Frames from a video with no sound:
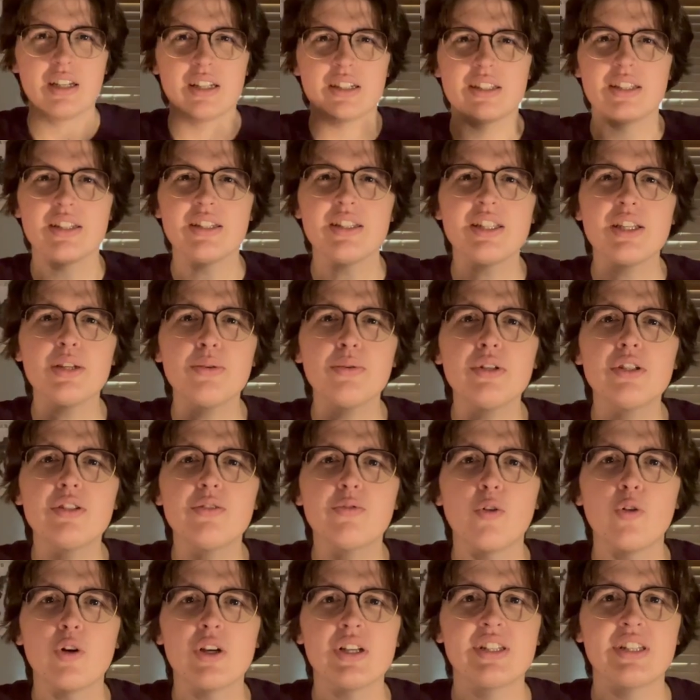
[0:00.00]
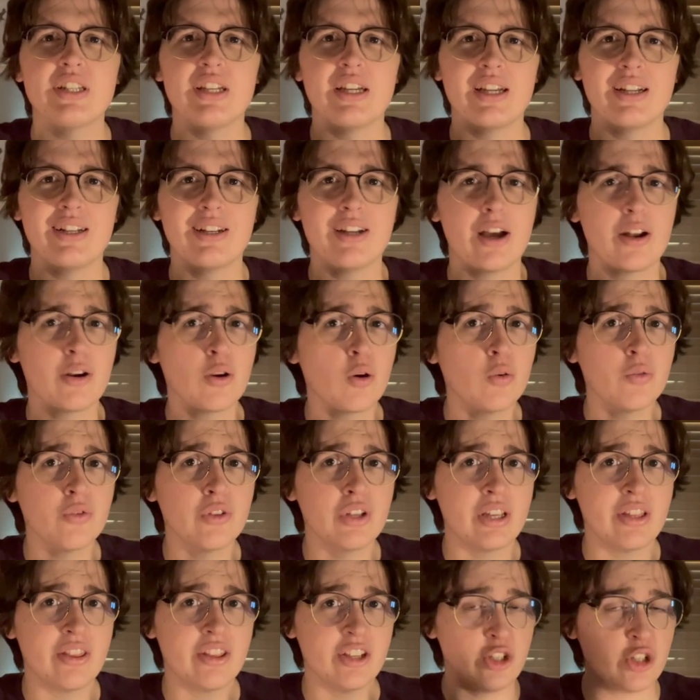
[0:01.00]
Since he was voicing not
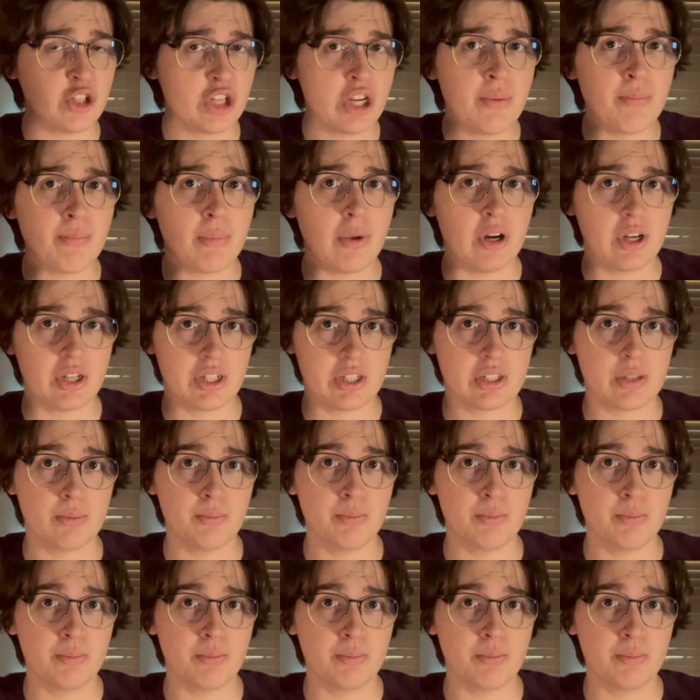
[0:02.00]
only the Chipmunks,